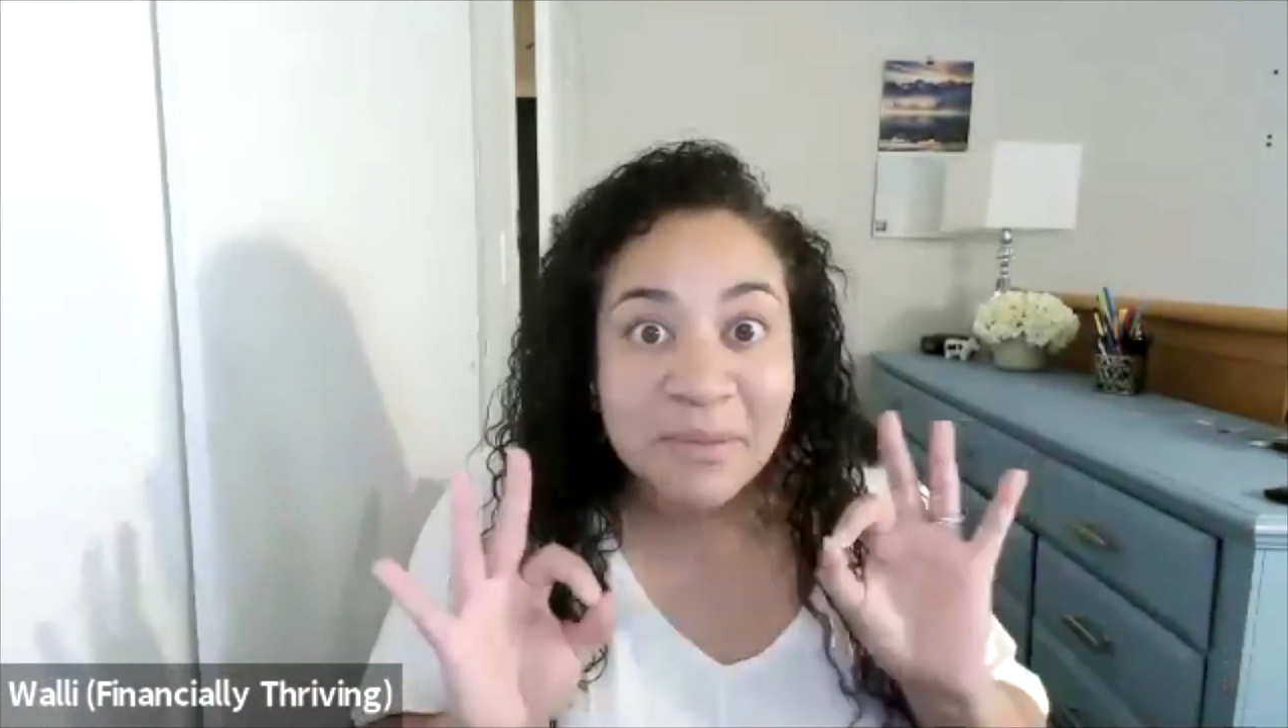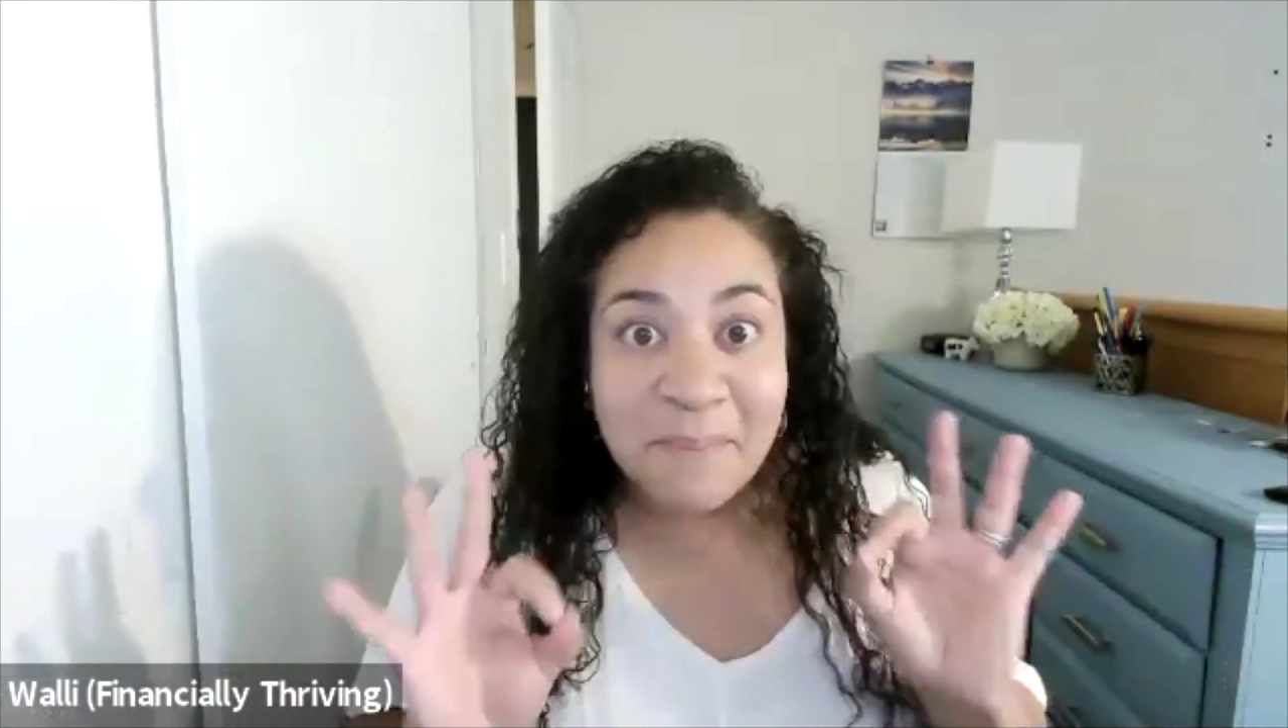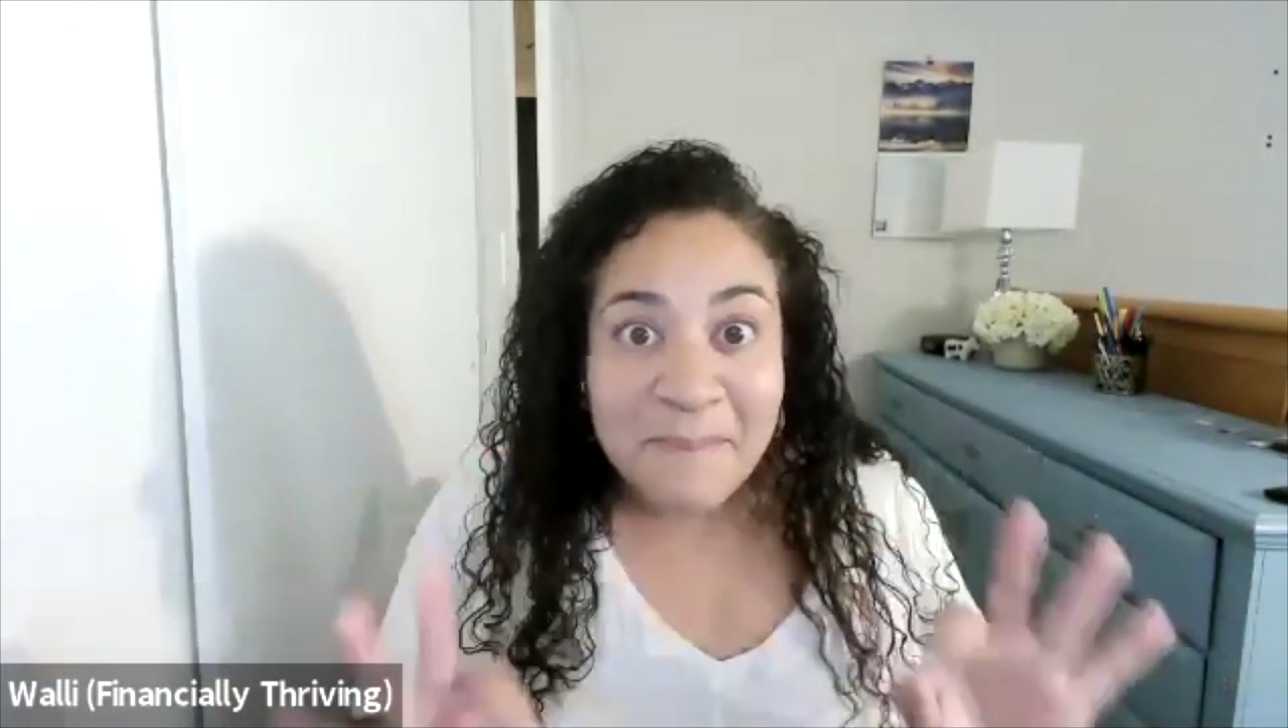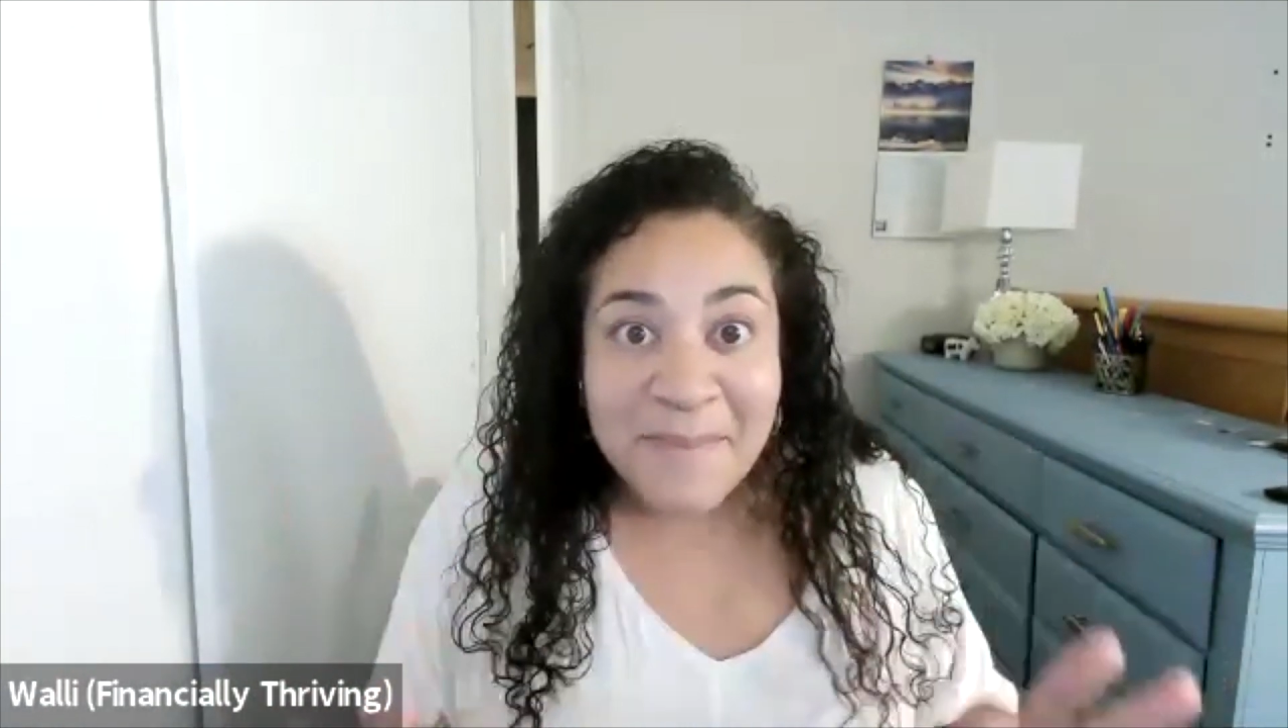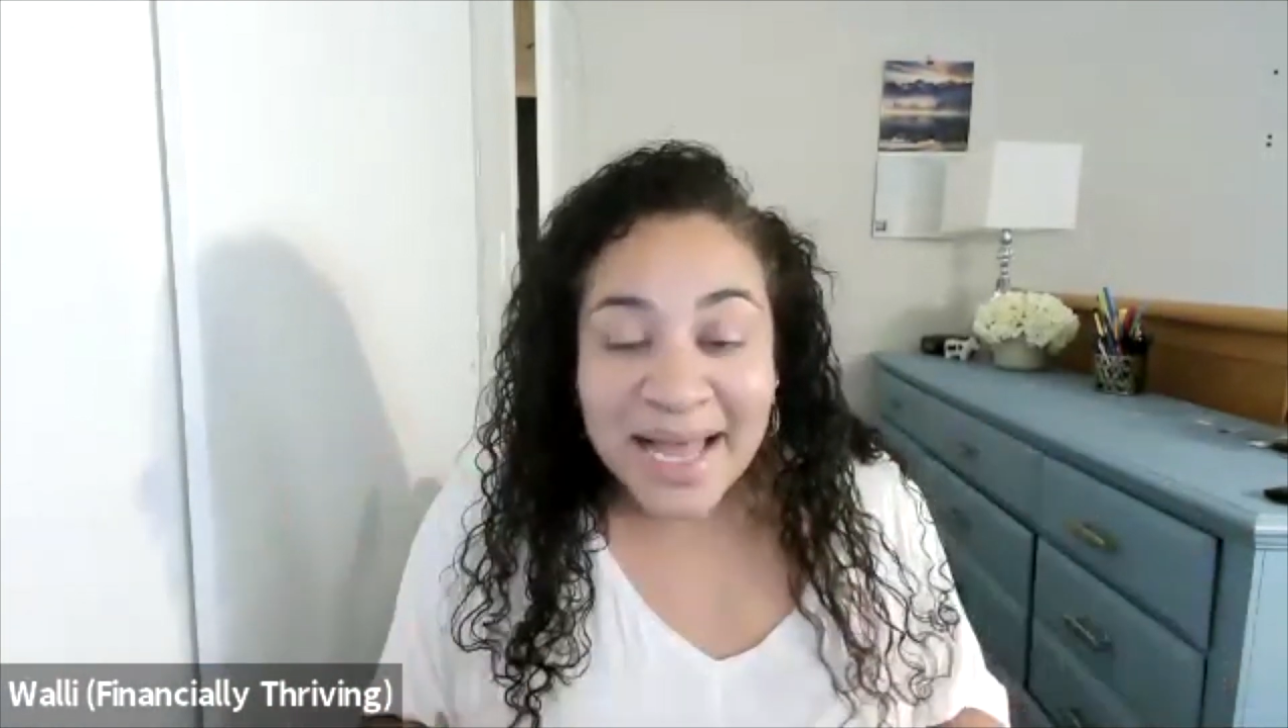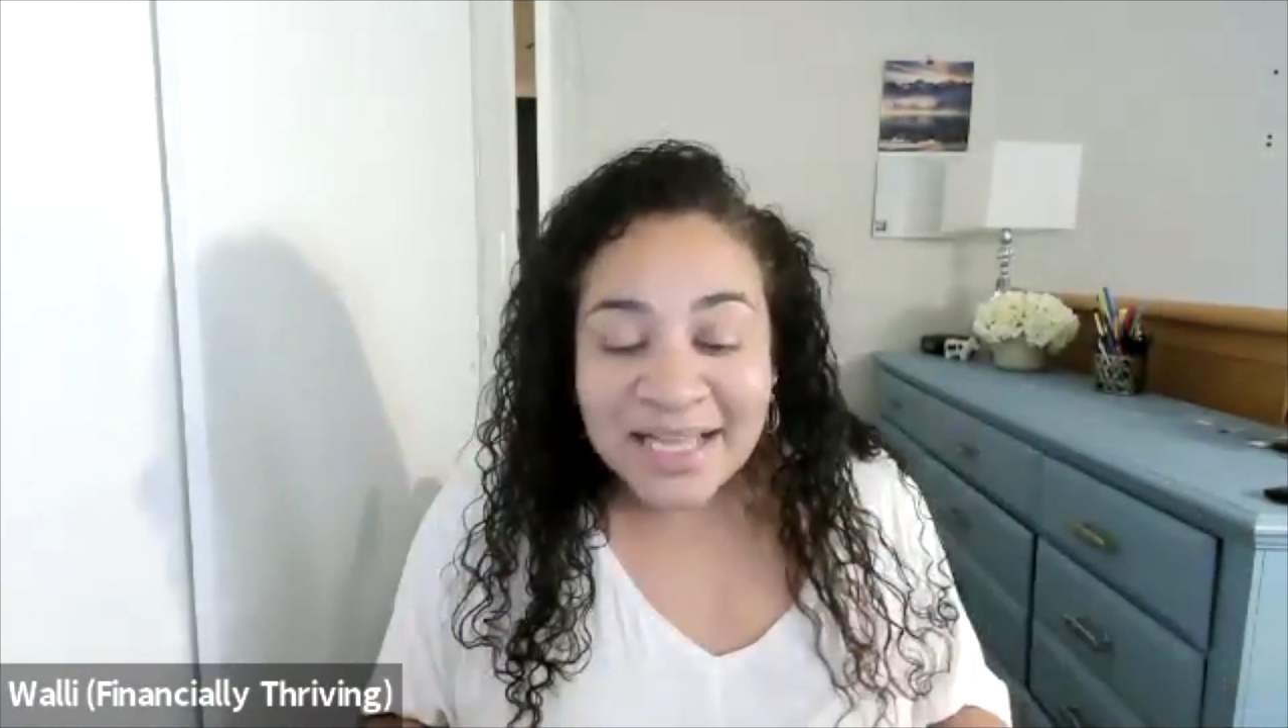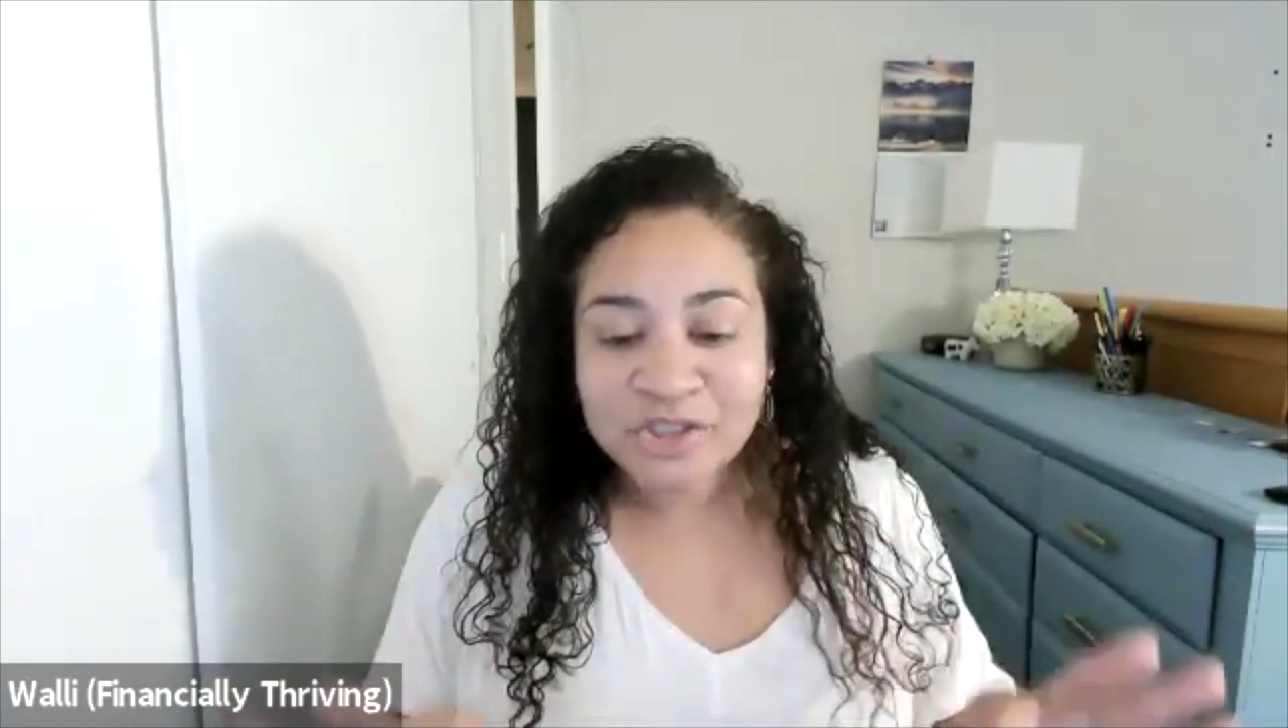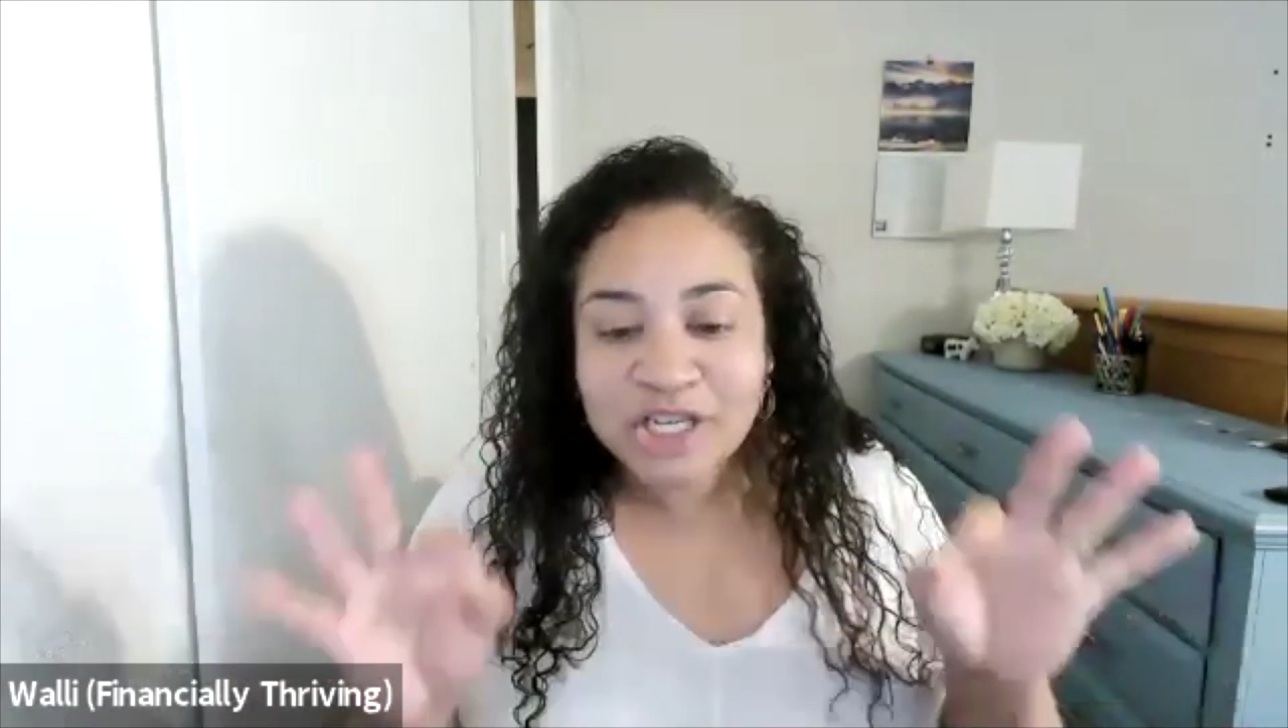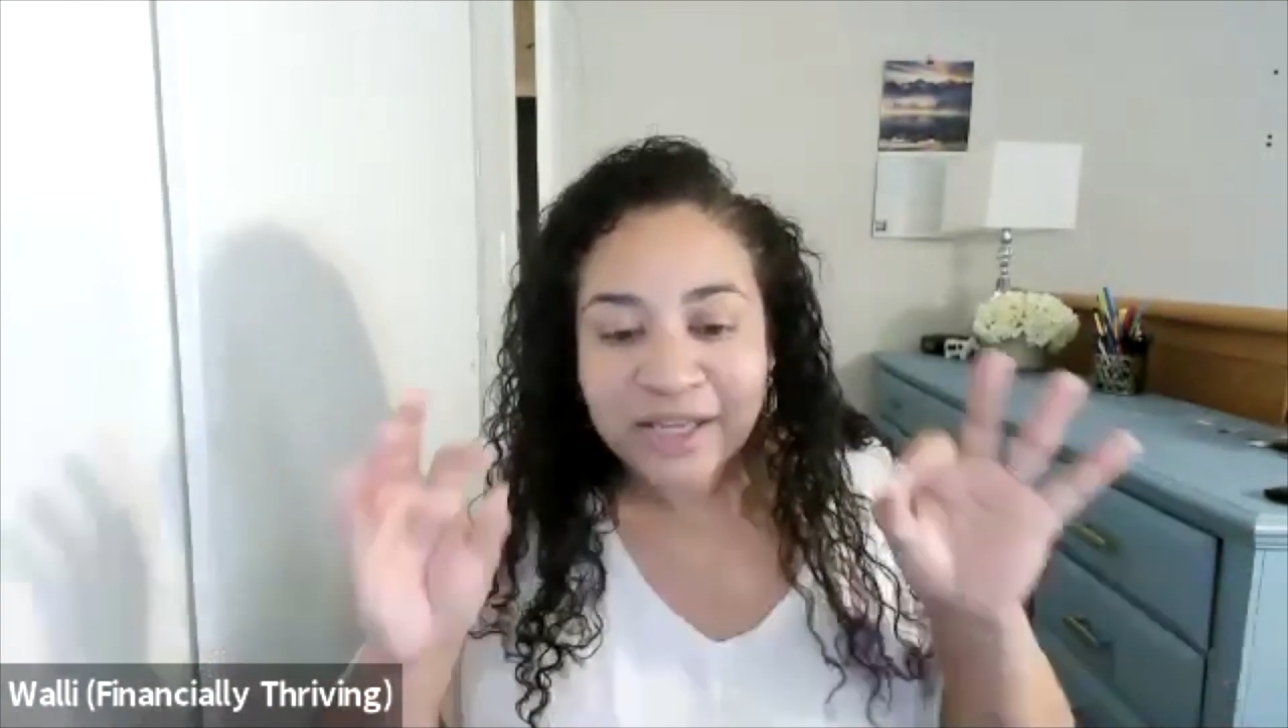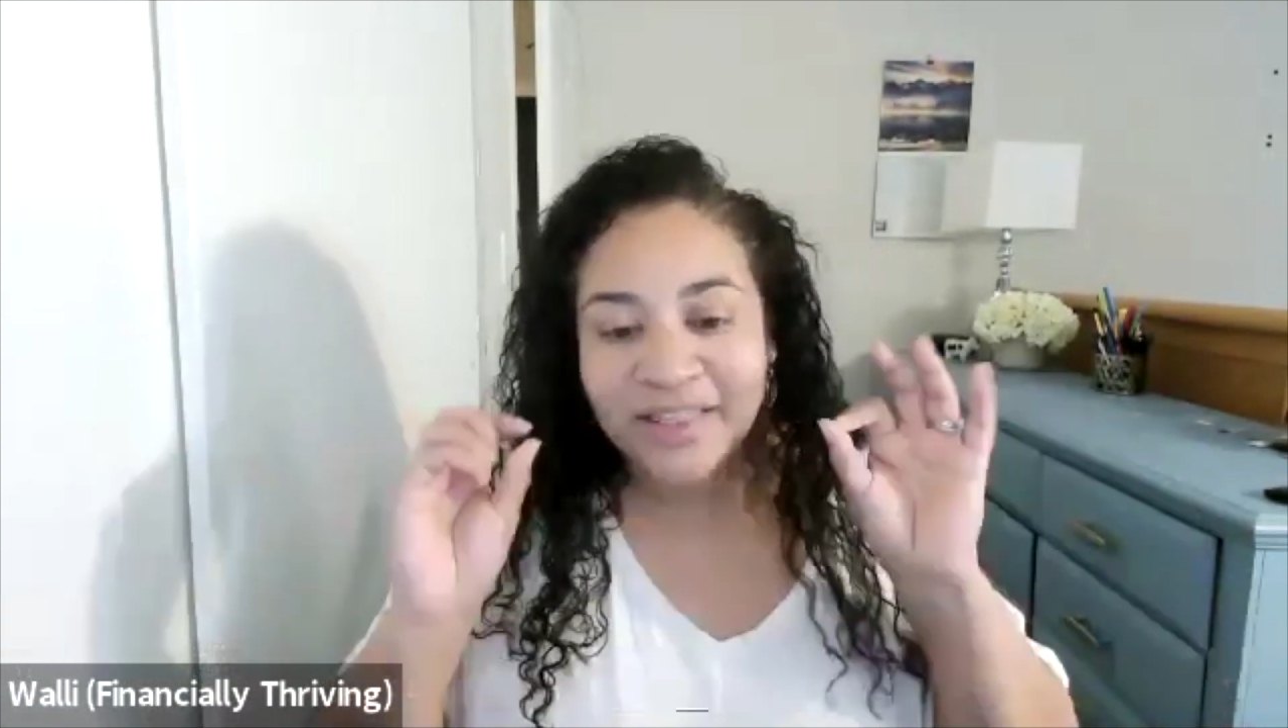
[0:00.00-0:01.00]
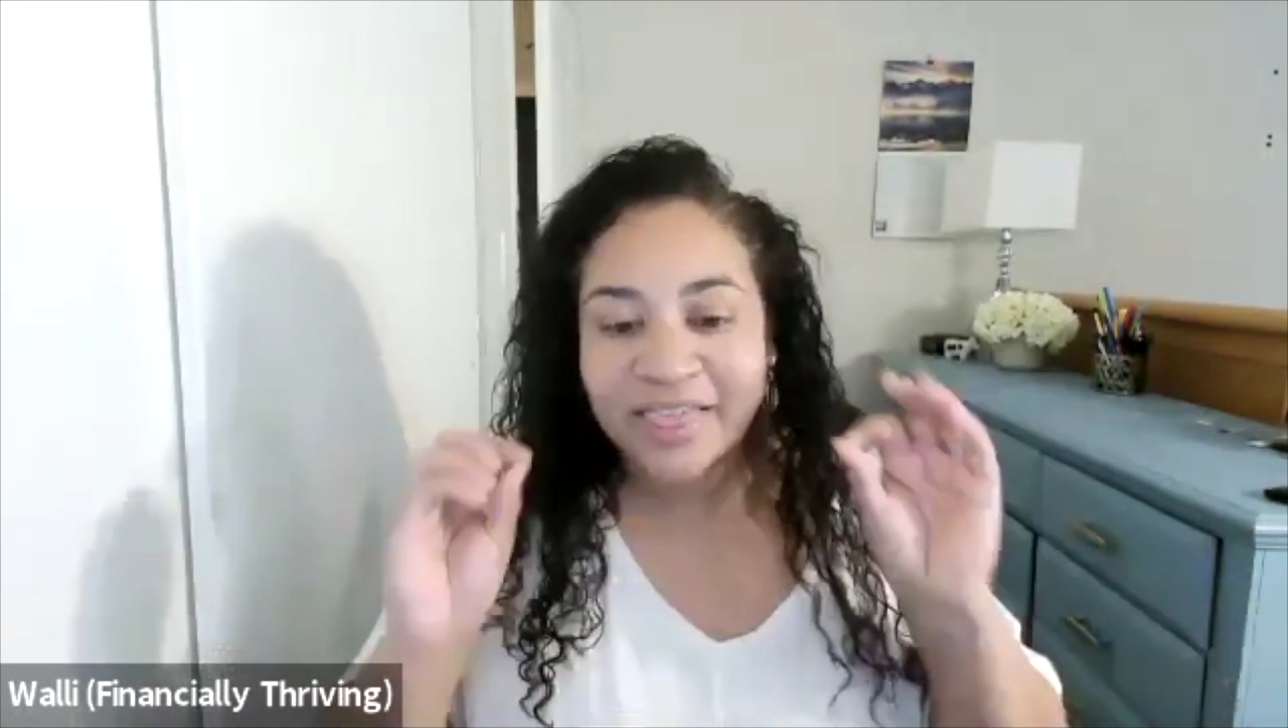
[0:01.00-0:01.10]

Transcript: magic